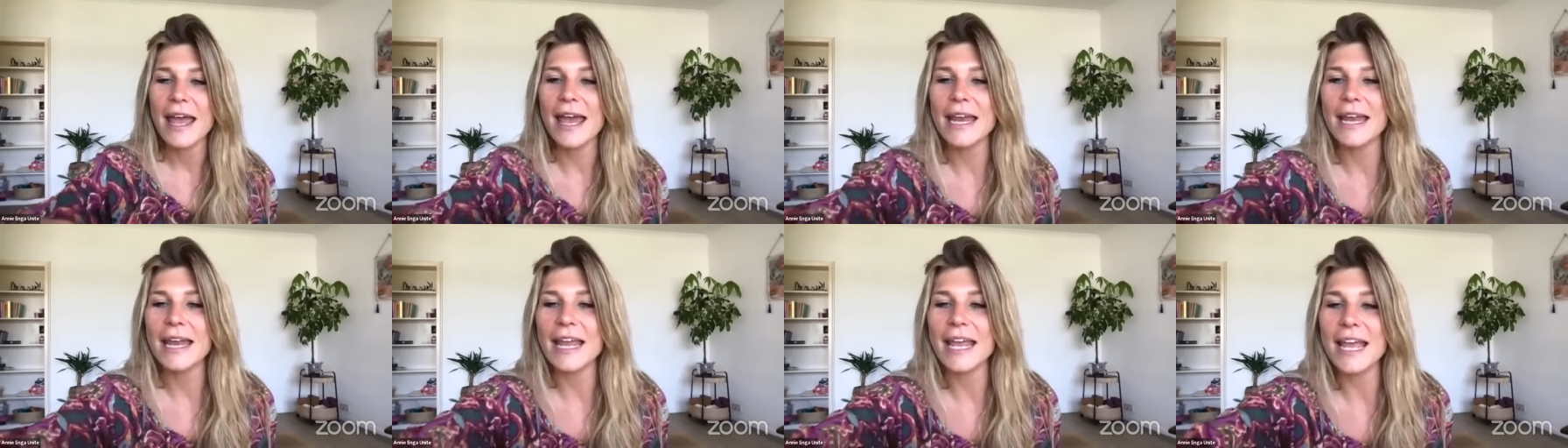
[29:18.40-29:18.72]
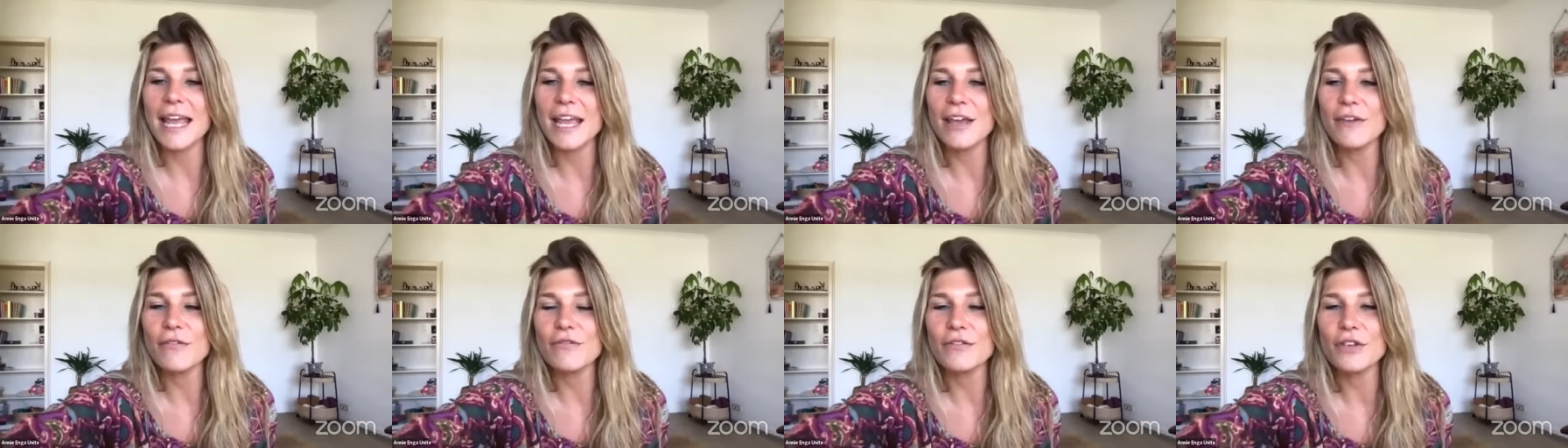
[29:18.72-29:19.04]
And
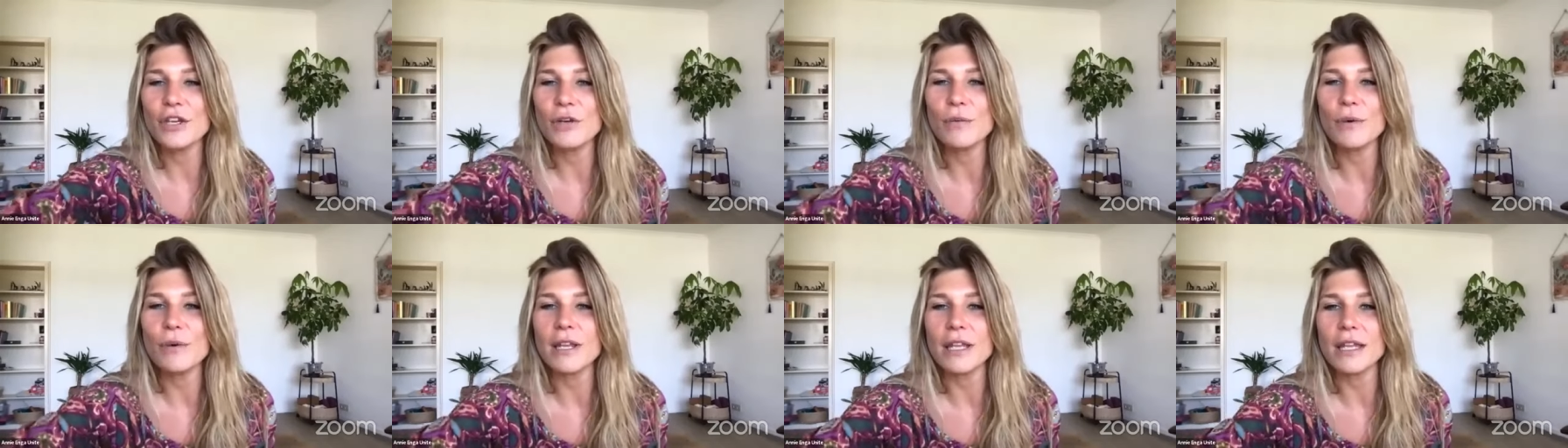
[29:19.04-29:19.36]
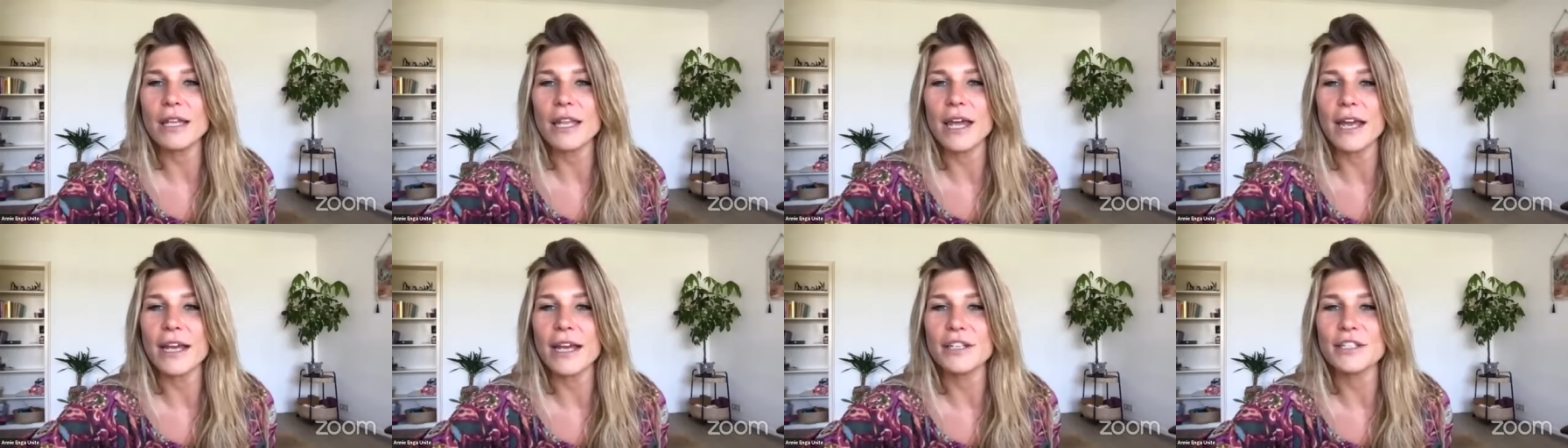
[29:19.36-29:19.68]
if you would
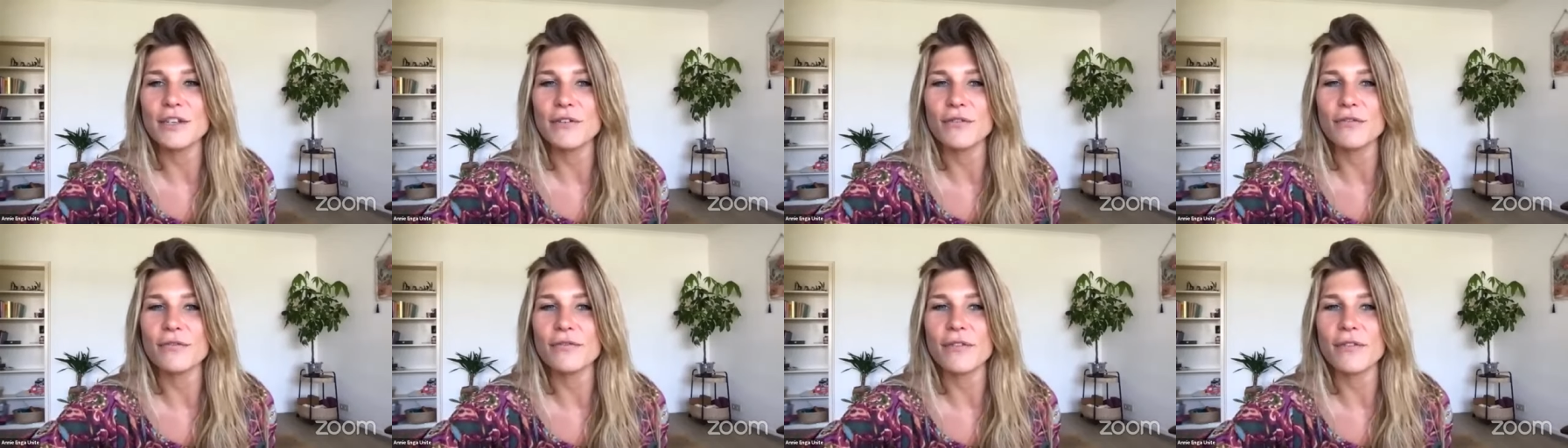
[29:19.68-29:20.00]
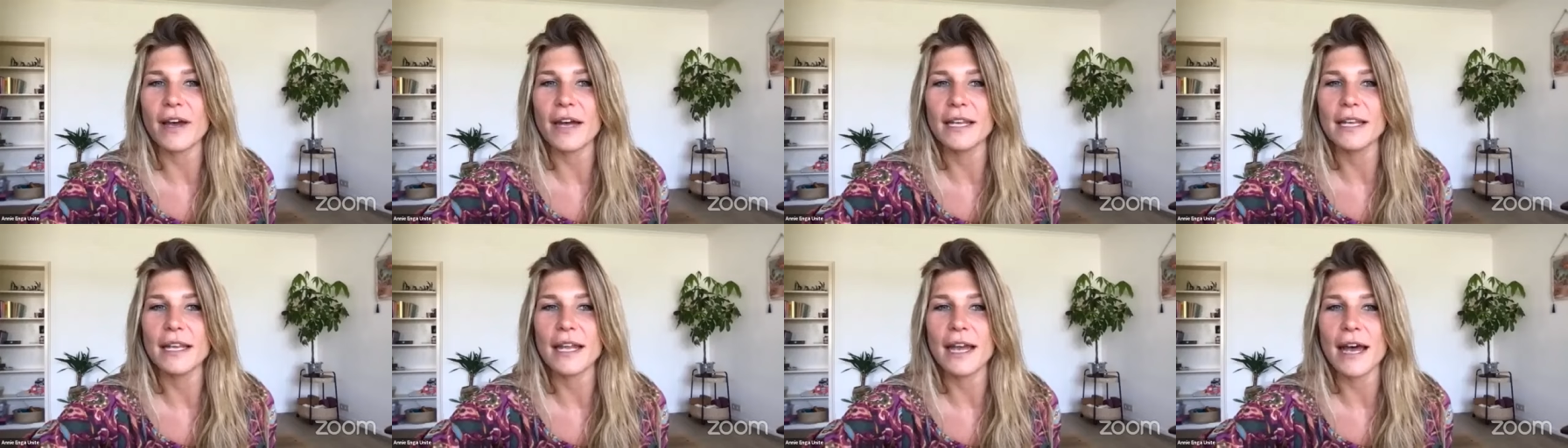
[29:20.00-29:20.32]
like to
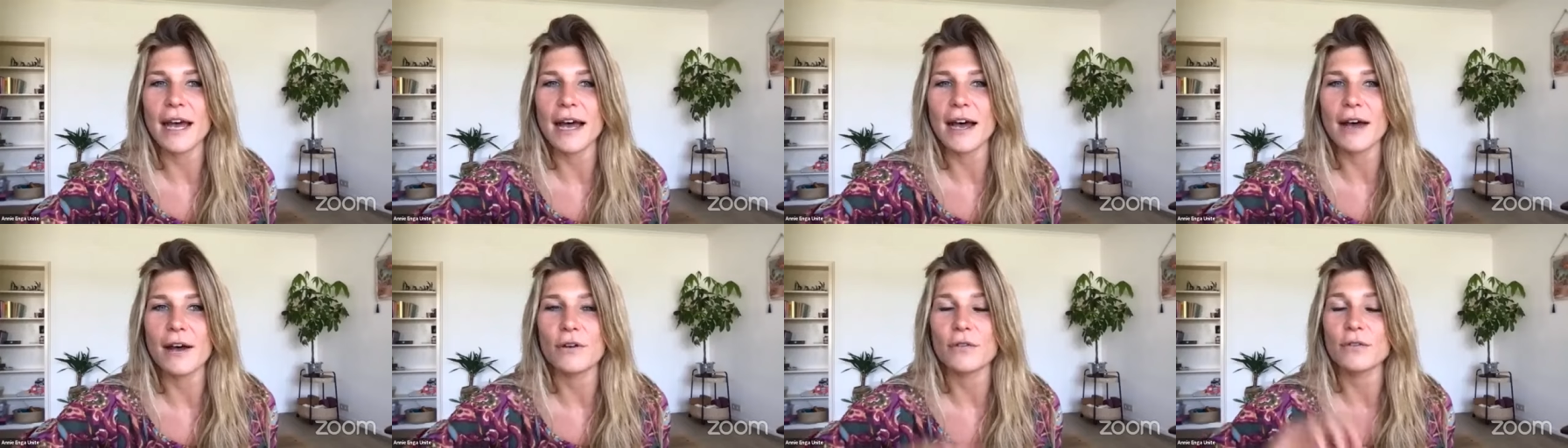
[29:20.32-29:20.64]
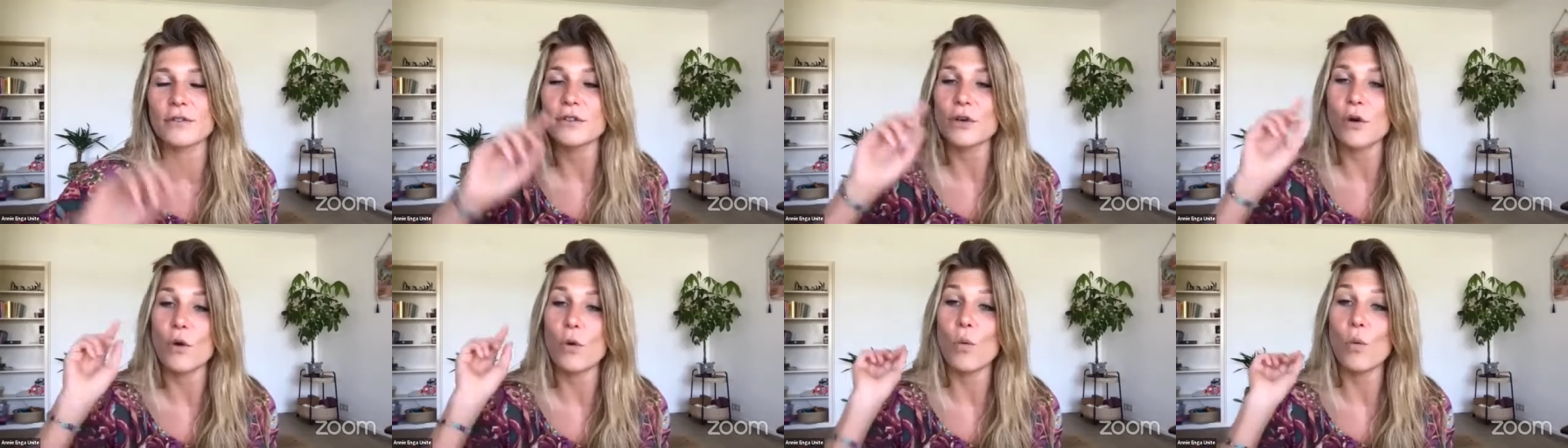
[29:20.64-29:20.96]
find
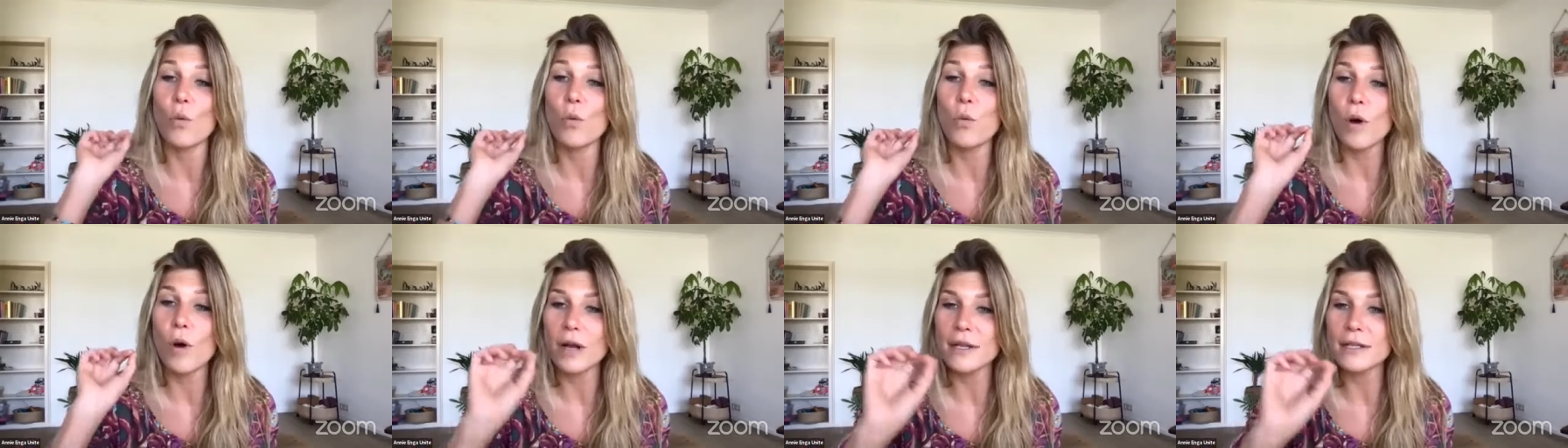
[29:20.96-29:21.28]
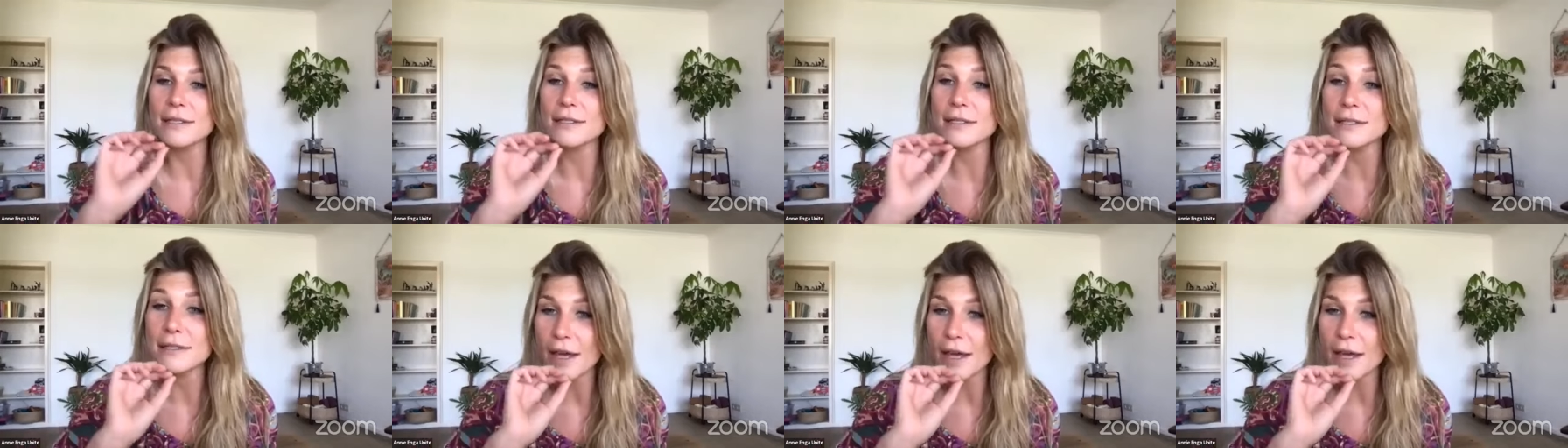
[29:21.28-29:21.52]
out what